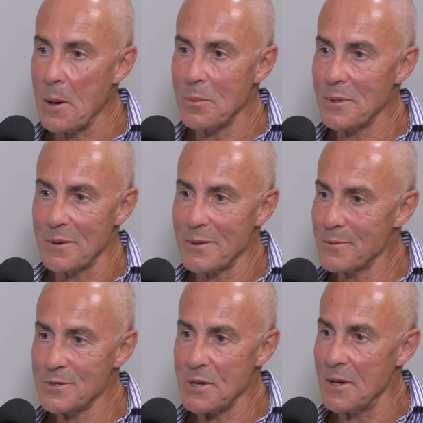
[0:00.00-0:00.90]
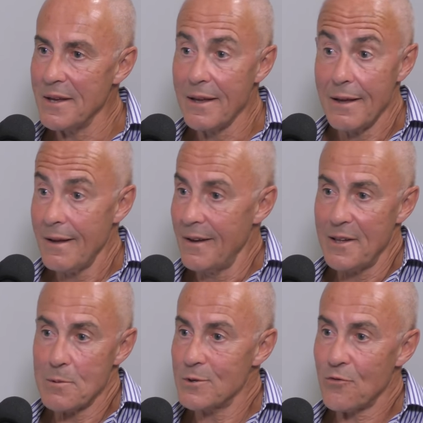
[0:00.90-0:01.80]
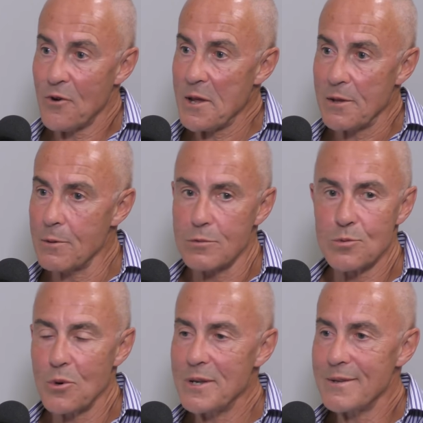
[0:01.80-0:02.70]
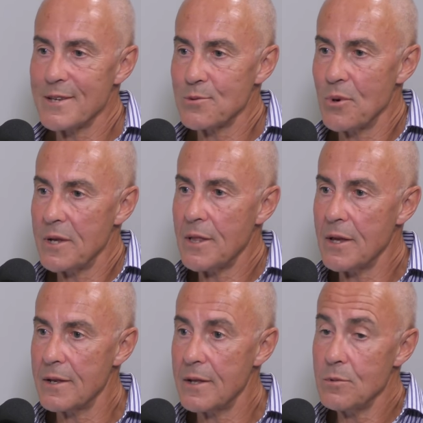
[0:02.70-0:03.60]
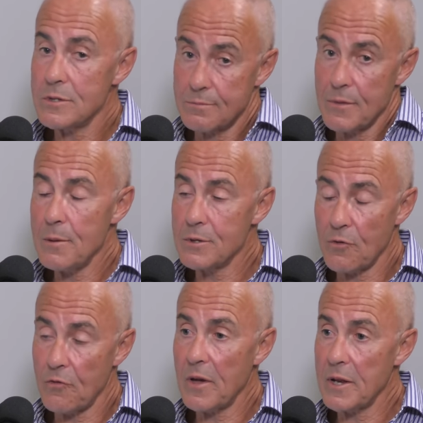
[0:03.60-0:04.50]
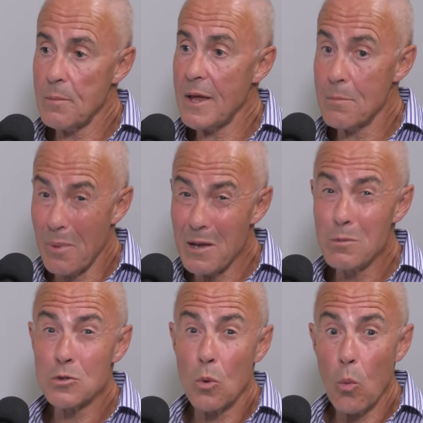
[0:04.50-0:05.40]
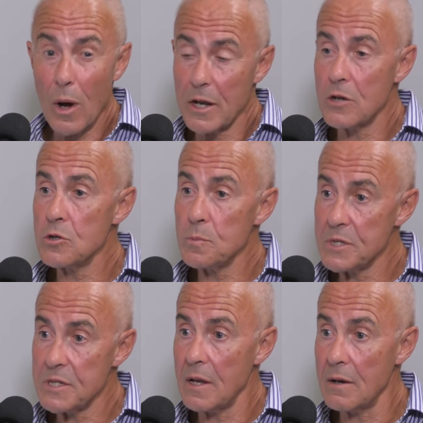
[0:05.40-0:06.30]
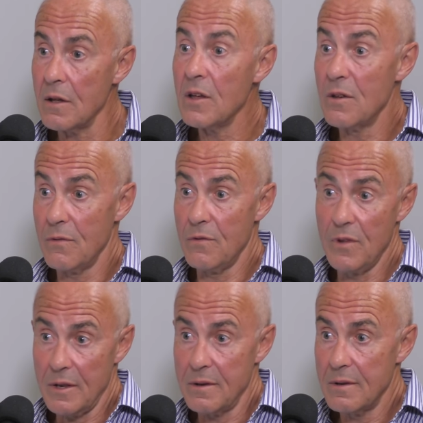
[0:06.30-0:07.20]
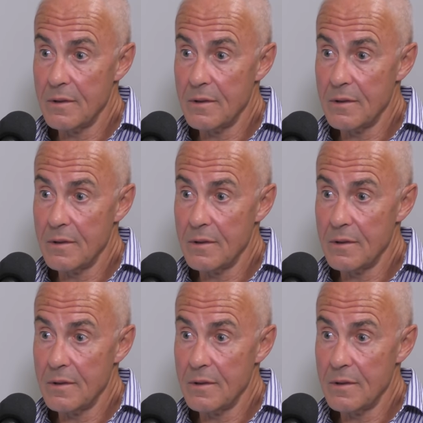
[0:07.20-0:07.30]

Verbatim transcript: up, you know, that was it. And that was Frank. That was what he, that's what he did. He was, he was a funny man, but he was 100% villain.